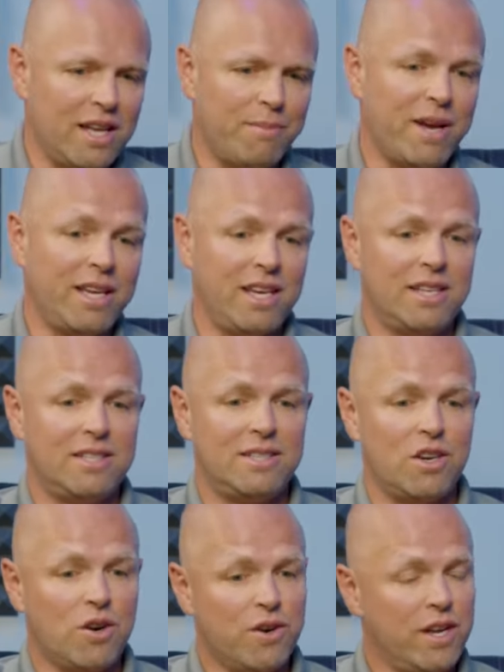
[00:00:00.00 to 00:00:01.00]
let my
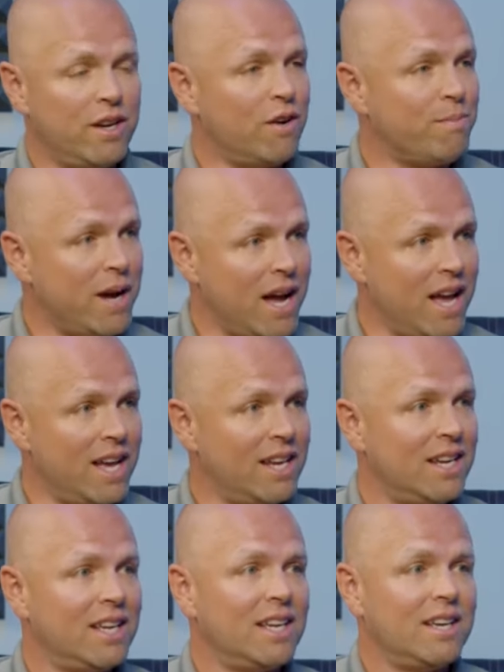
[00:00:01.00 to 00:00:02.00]
kids earn it or buy
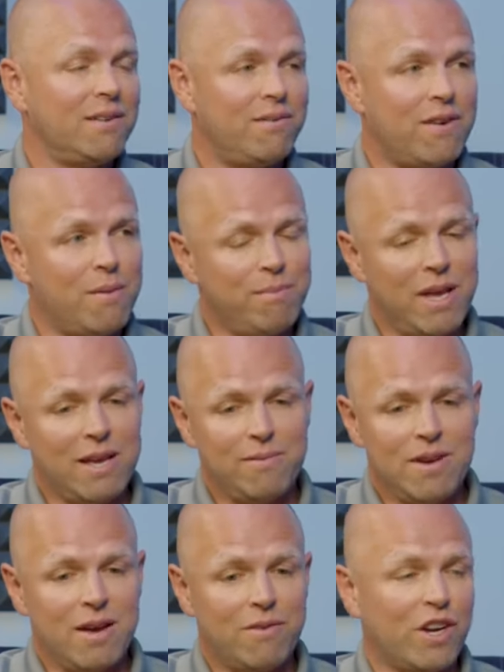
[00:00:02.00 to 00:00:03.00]
it from me
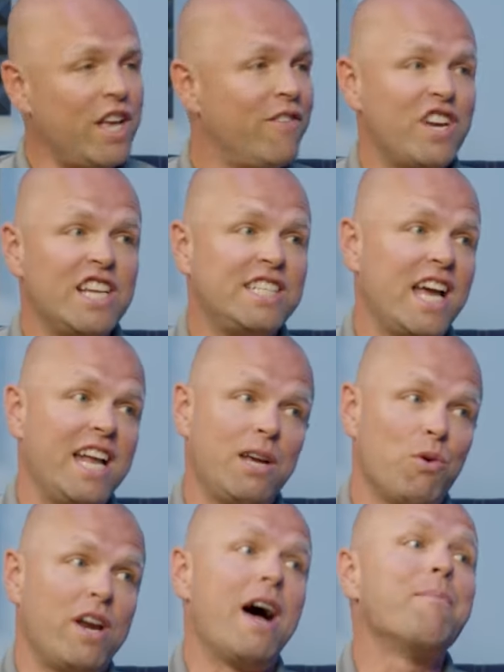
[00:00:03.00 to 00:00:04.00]
and never that, it to the,
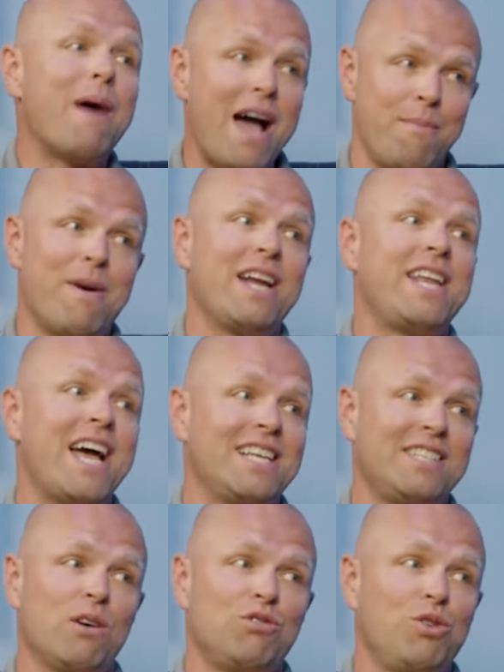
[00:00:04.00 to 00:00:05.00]
anyone. I'm buying my
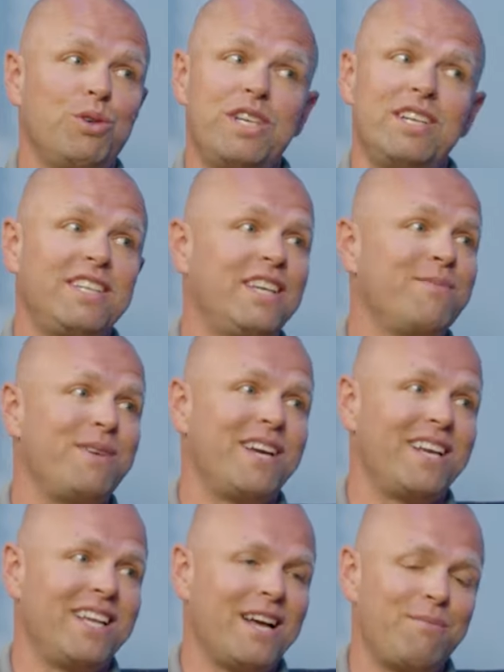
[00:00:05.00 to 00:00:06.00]
dad's out too. He didn't give me
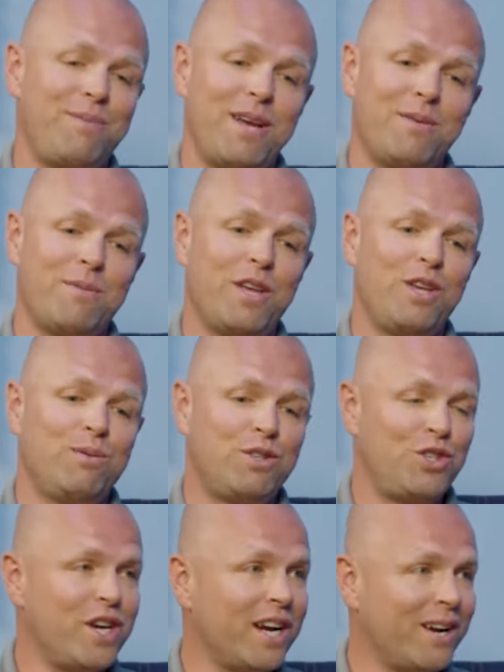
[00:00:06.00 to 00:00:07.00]
any. I'm paying him a
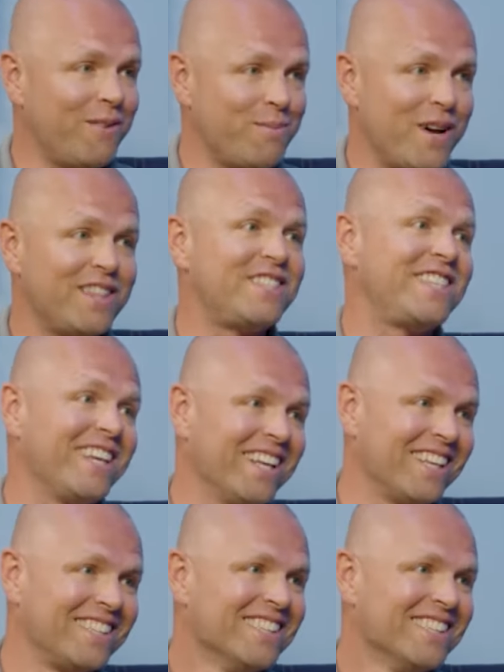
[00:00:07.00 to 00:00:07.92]
huge check every month still.